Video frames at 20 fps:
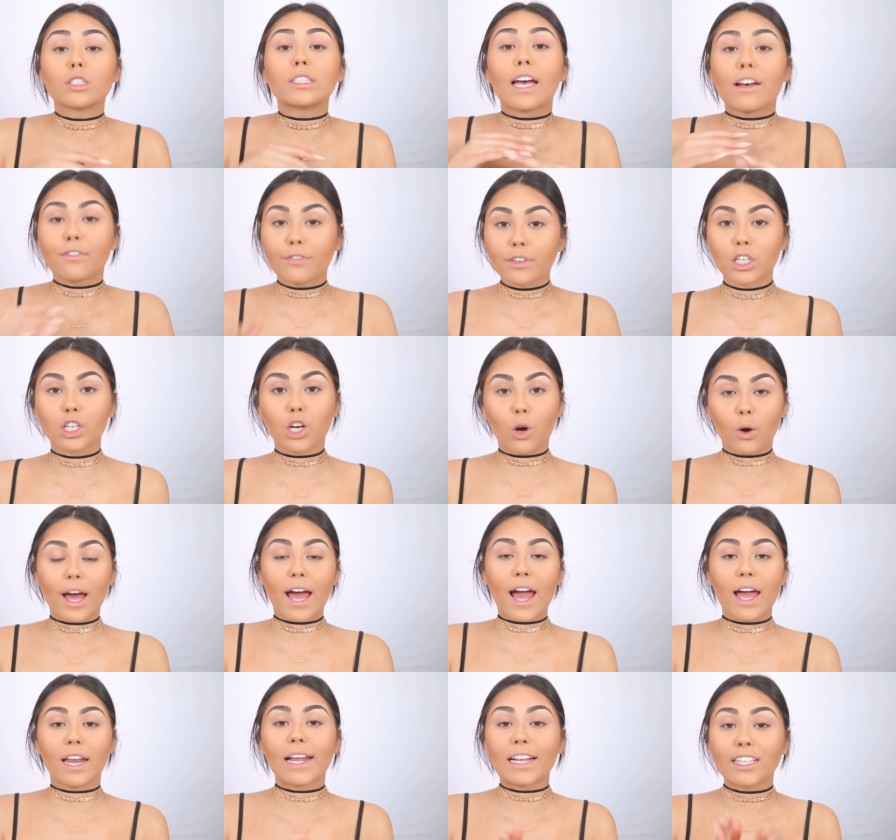definitely go
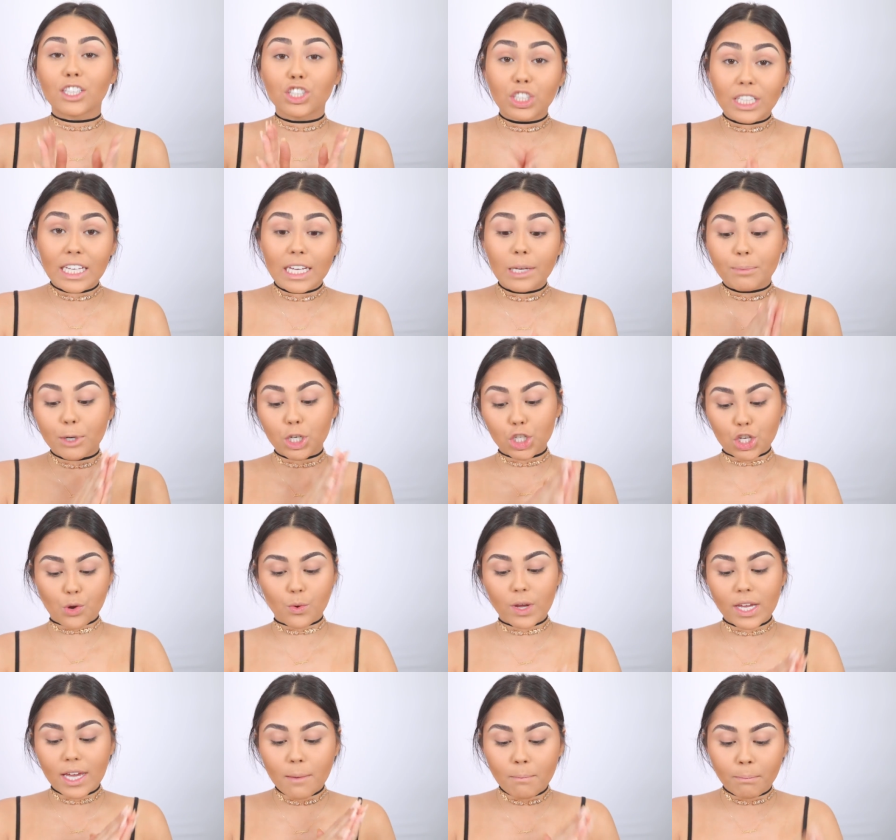ahead and keep
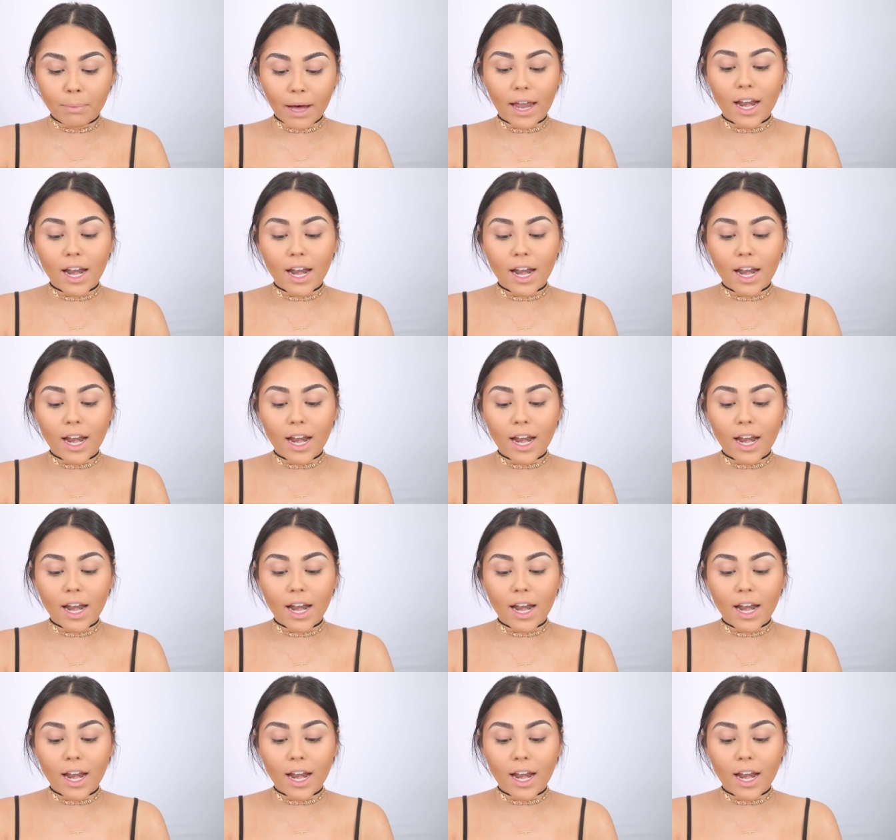doing it.